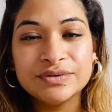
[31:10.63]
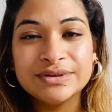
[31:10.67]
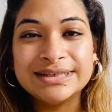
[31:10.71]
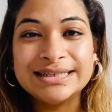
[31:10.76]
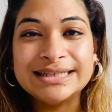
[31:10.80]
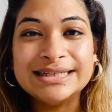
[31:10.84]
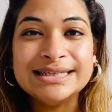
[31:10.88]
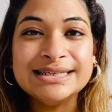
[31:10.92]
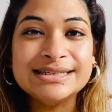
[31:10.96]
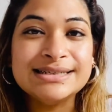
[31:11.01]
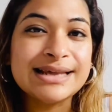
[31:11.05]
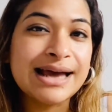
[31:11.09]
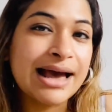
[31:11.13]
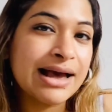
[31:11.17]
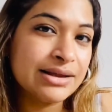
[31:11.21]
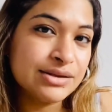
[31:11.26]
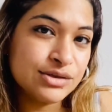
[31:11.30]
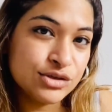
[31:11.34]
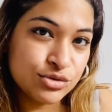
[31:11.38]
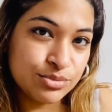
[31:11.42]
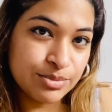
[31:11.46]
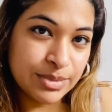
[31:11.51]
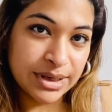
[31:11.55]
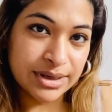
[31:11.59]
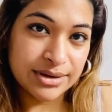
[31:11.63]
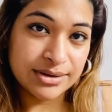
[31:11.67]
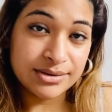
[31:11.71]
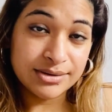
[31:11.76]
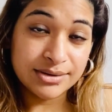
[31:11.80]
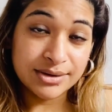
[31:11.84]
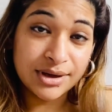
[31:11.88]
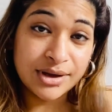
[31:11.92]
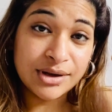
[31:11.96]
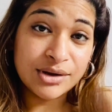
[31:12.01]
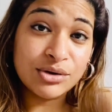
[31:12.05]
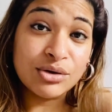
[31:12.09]
detachment
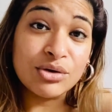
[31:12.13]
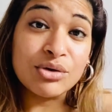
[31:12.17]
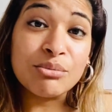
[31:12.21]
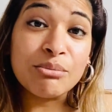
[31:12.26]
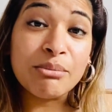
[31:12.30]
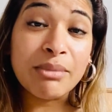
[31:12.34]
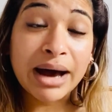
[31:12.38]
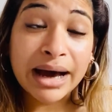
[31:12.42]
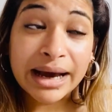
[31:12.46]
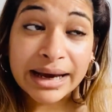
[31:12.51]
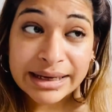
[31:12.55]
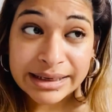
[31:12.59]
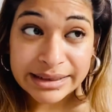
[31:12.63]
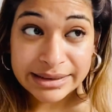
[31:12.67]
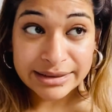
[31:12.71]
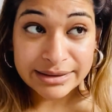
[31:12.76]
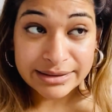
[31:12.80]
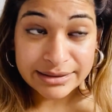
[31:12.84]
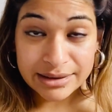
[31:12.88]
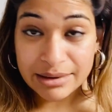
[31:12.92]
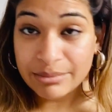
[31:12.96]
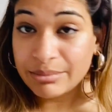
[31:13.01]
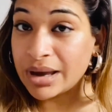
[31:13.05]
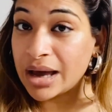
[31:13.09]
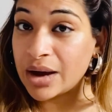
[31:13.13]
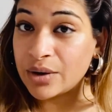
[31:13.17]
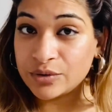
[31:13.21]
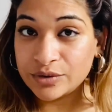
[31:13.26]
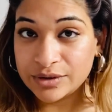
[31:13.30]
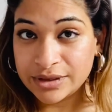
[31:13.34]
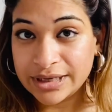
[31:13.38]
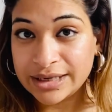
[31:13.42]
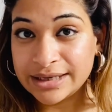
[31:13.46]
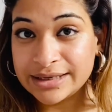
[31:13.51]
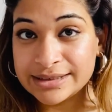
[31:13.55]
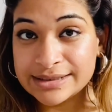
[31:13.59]
in your mind about
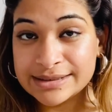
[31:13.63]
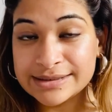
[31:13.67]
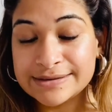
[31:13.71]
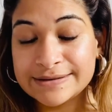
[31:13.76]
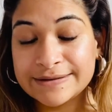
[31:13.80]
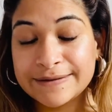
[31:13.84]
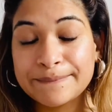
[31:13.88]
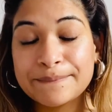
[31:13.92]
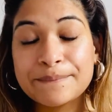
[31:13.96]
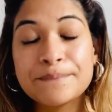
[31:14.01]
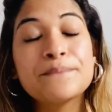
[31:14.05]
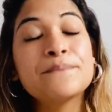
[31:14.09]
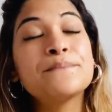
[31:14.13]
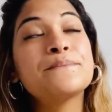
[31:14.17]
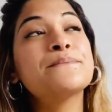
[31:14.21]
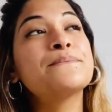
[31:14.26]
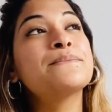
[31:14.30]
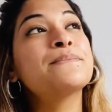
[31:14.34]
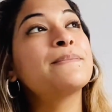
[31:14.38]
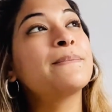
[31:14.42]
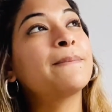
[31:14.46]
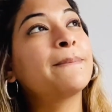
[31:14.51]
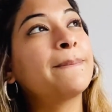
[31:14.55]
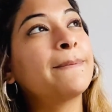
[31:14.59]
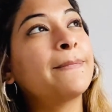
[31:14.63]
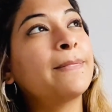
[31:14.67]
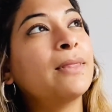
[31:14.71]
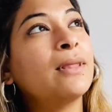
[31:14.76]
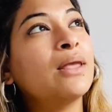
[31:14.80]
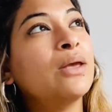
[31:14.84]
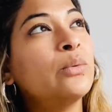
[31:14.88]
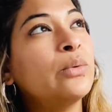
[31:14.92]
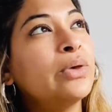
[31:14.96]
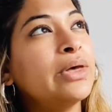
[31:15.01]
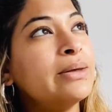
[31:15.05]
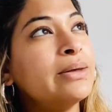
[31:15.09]
things. Okay,